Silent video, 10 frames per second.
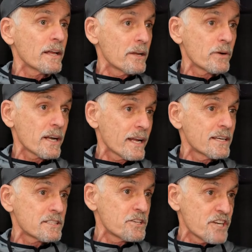he really
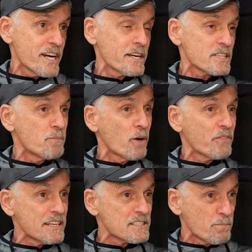is a genius,
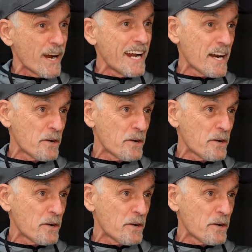both as the Brain